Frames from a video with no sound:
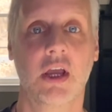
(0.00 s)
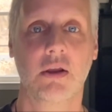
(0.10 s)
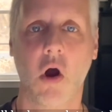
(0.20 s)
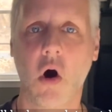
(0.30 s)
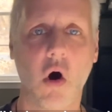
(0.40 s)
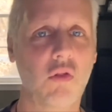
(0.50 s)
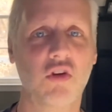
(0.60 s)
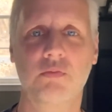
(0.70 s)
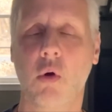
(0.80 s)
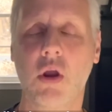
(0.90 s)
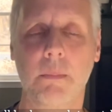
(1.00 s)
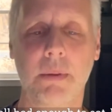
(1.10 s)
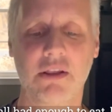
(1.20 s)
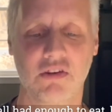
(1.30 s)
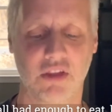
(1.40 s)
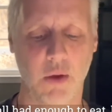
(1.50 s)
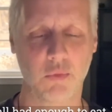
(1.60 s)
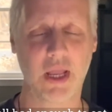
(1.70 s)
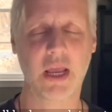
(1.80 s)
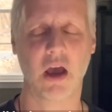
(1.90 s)
all those broken pieces. And
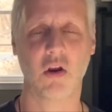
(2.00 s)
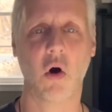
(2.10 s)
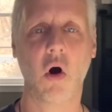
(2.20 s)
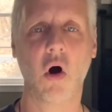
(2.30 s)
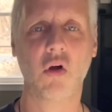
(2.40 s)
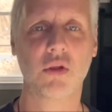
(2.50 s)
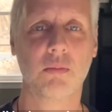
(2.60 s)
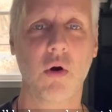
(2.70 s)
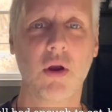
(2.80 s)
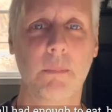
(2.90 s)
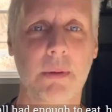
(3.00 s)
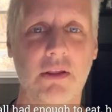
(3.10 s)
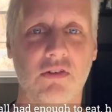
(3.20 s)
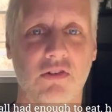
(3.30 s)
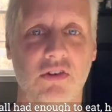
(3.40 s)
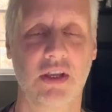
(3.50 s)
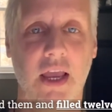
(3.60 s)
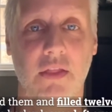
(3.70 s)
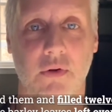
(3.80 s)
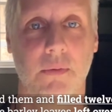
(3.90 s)
when they got all the broken pieces
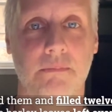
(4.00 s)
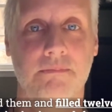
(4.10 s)
together,